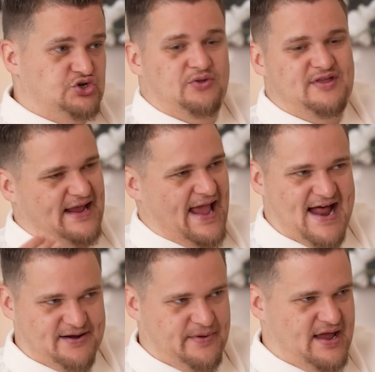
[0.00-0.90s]
joined the
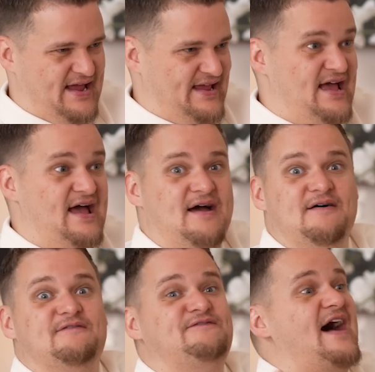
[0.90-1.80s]
academy,
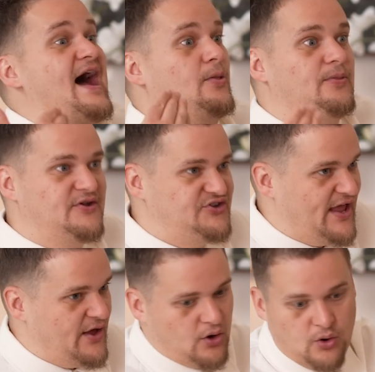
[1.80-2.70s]
found the
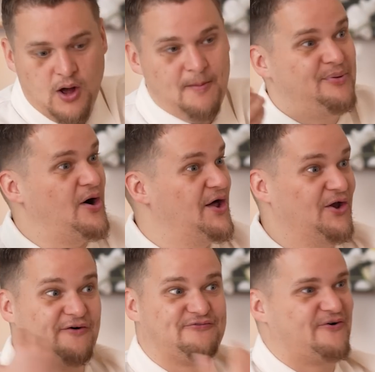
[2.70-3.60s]
deal, put
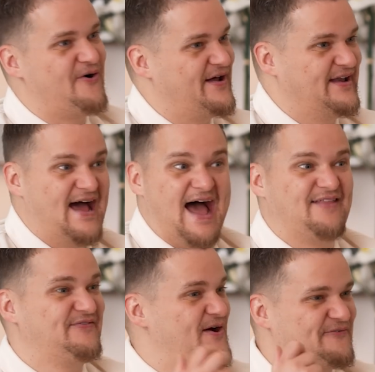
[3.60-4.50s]
an offer on,
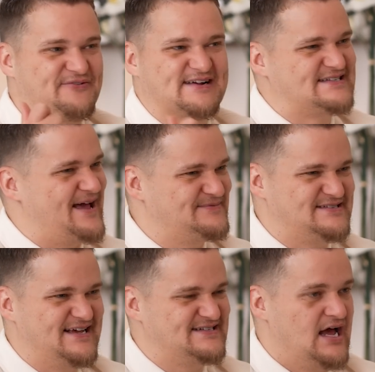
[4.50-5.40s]
had the offer
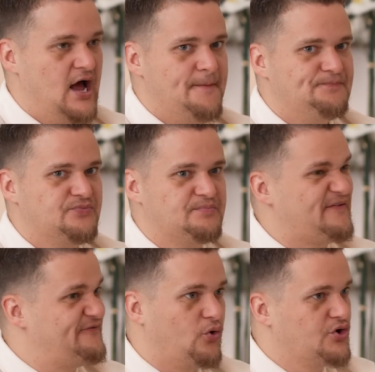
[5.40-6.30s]
accepted
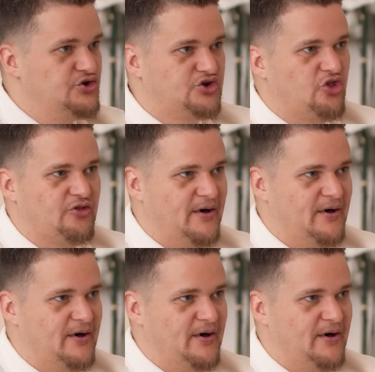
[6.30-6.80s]
before you'd got the